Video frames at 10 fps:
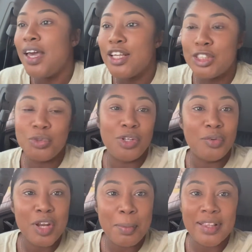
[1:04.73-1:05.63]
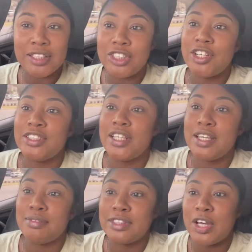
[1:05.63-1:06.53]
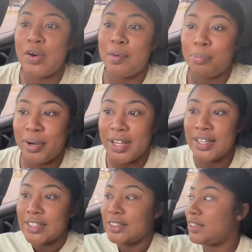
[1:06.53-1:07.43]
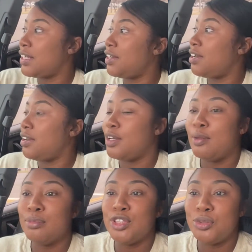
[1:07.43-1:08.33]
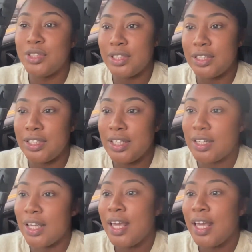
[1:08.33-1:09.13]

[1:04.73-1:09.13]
She really want to make the cheer team. So I'm praying that she's going to um, do good